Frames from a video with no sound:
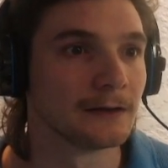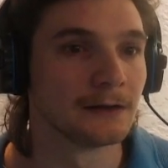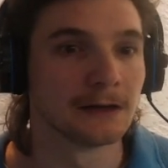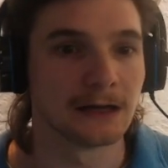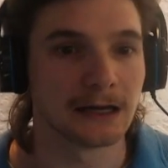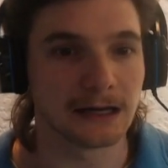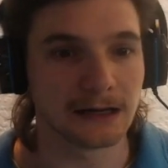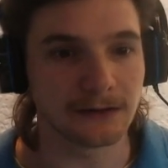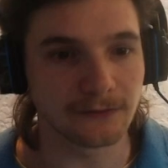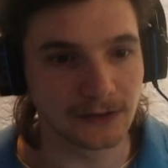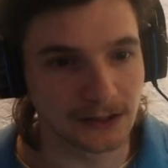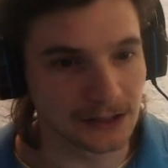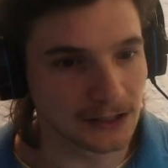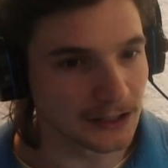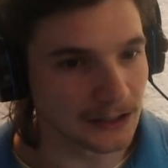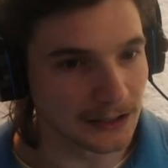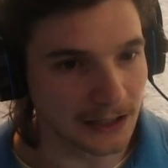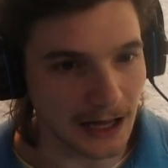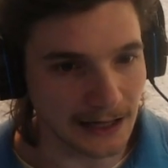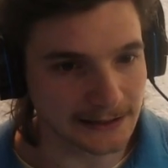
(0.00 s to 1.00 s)
even in your
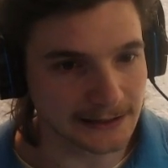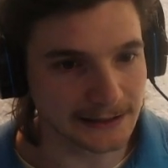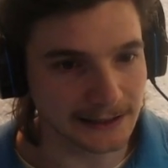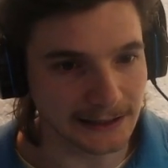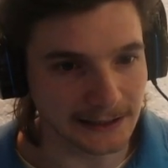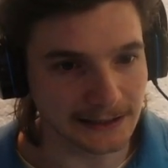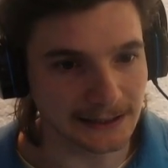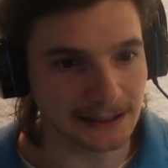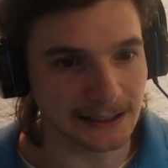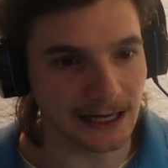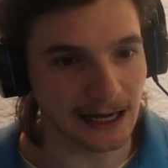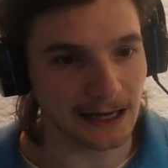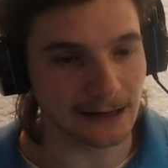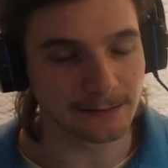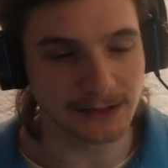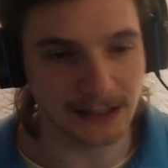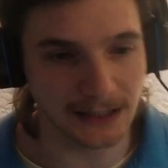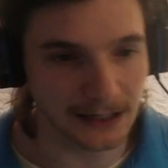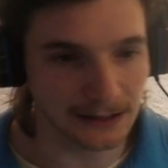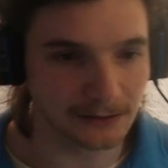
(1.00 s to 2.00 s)
last 60
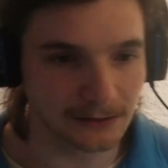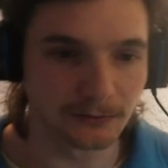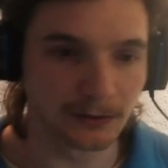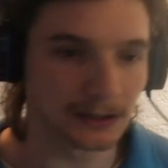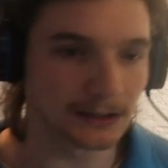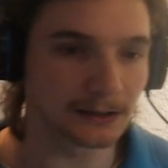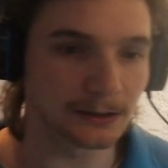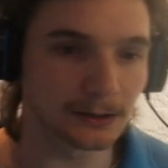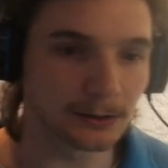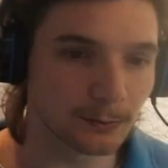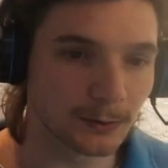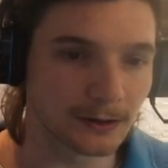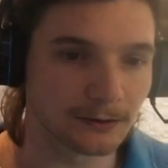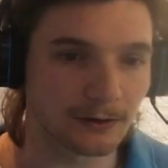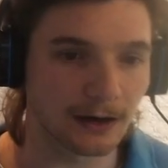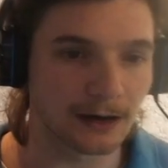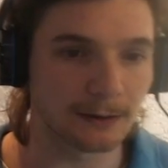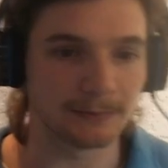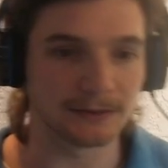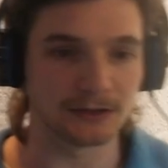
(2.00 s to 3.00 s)
games, again, a really good win
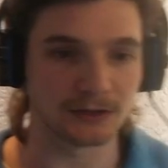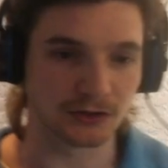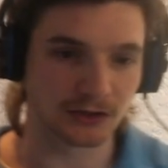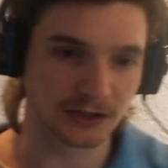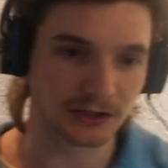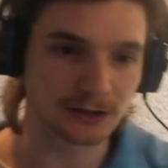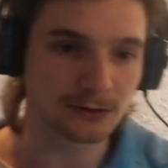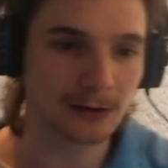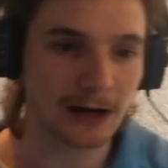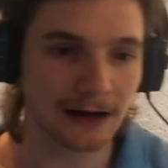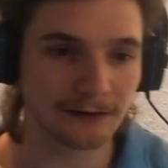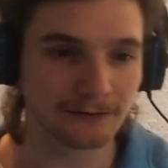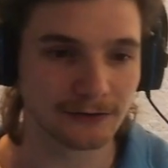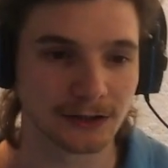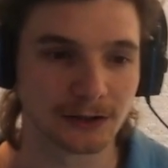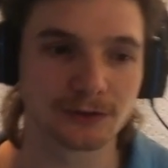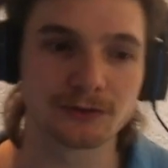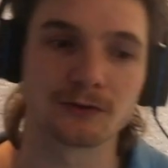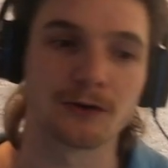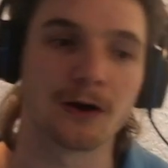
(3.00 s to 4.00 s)
rate, but you're still having
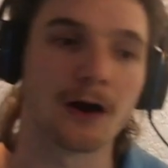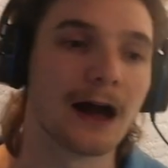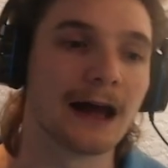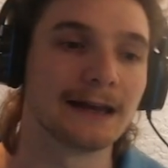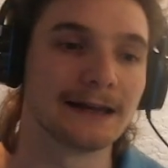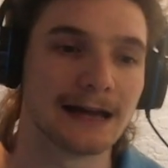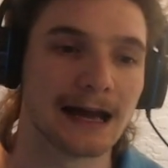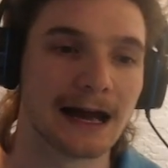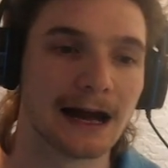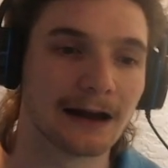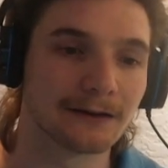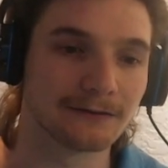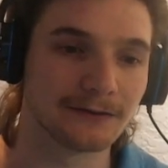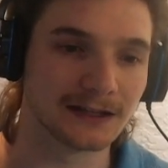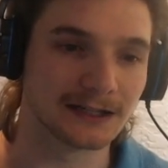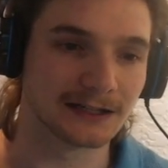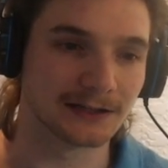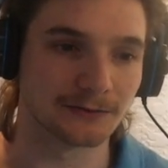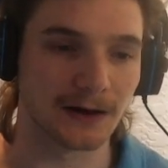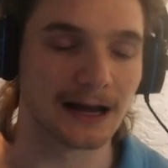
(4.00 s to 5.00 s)
to grind out of
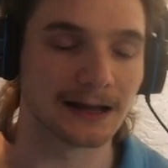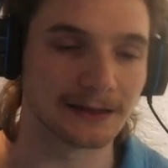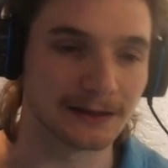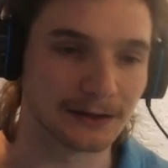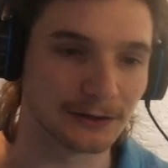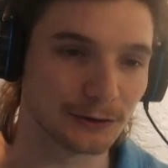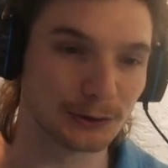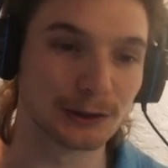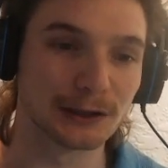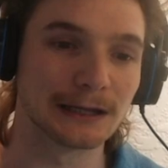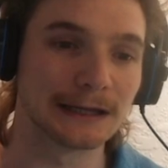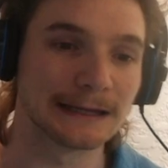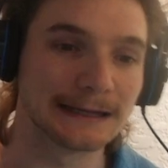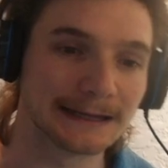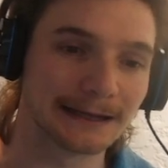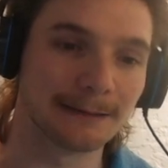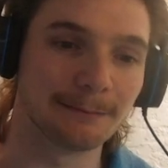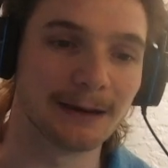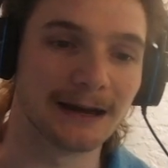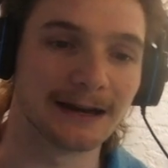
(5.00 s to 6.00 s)
this rank that you're
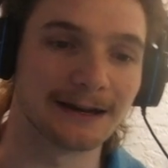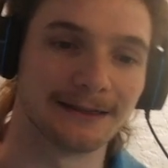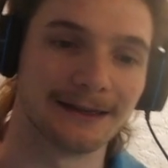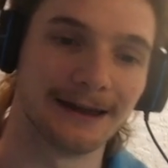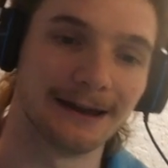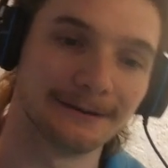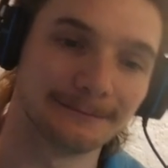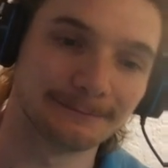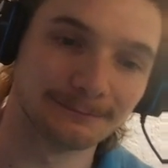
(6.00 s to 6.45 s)
clearly better than.